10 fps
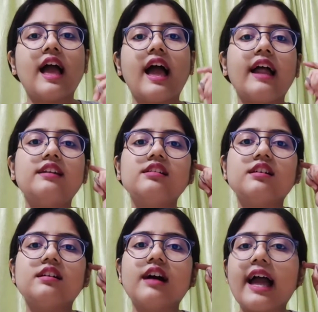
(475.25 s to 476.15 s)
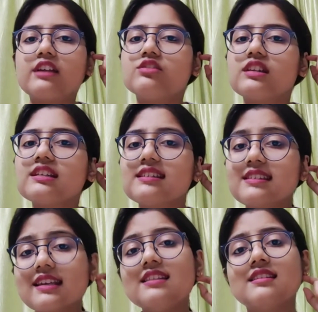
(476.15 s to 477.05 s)
And actually,
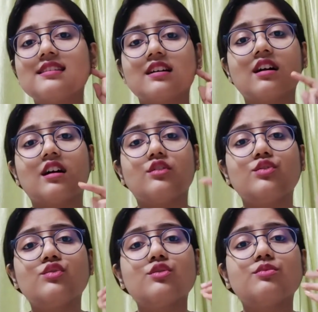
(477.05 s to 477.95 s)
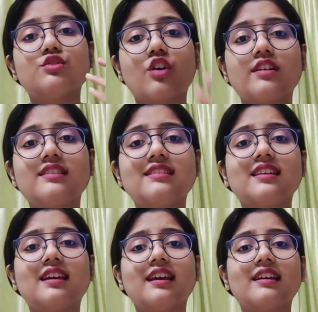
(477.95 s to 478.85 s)
since YouTube
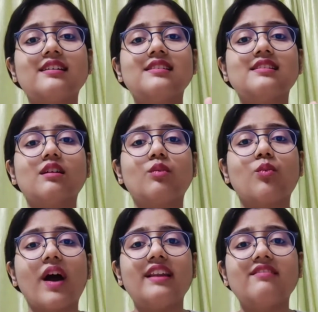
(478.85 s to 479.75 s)
shorts is one